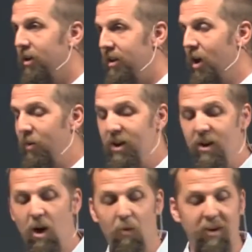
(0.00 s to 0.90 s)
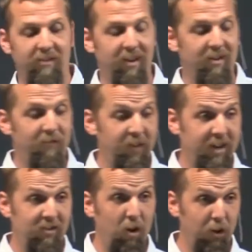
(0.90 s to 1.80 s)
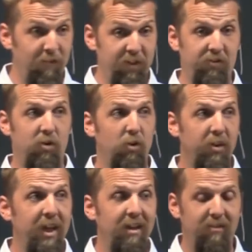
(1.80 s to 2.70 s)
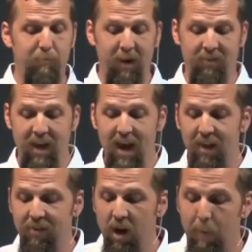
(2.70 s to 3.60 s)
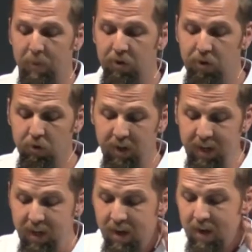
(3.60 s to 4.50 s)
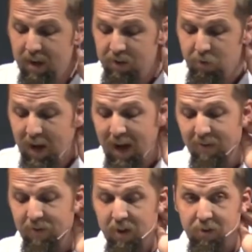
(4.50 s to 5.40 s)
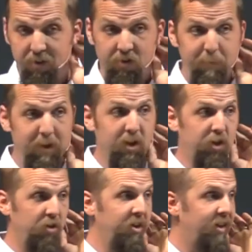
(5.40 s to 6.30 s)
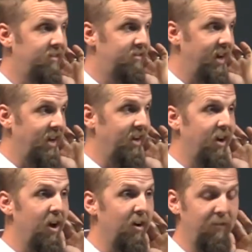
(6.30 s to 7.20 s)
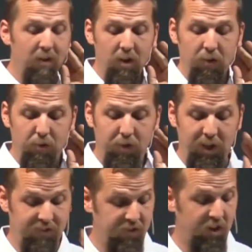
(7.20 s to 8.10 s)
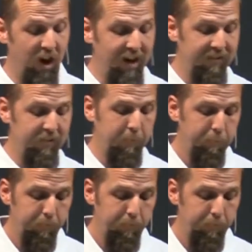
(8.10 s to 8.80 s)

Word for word: Now, we didn't always get to fix all their physical needs, but they had the opportunity to have their spiritual needs taken care of through Jesus Christ.